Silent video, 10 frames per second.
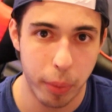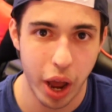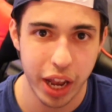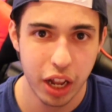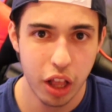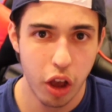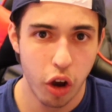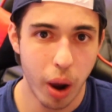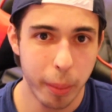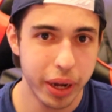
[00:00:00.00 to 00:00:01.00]
But
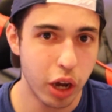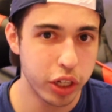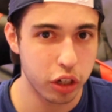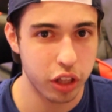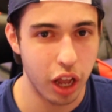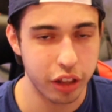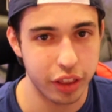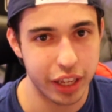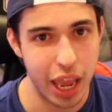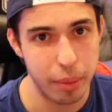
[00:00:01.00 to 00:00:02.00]
let me know your thoughts on
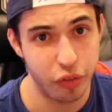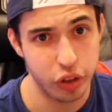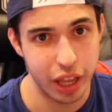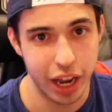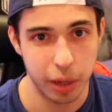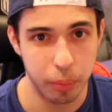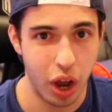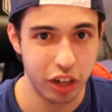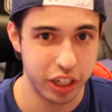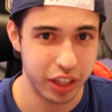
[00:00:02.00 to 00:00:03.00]
the game if you did end up
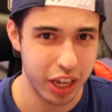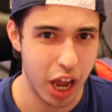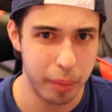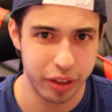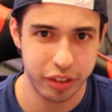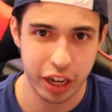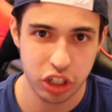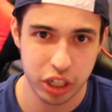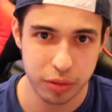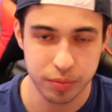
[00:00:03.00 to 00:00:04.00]
watching in the comment
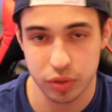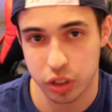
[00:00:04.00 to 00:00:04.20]
section.